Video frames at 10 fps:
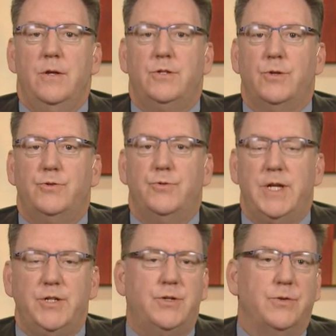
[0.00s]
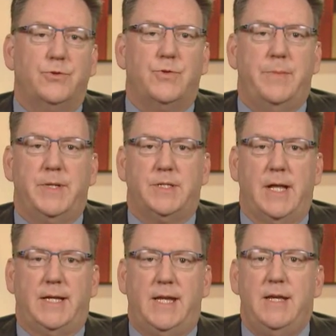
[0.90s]
So traditional treatments
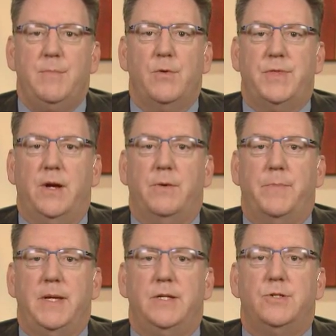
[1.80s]
like chemotherapy,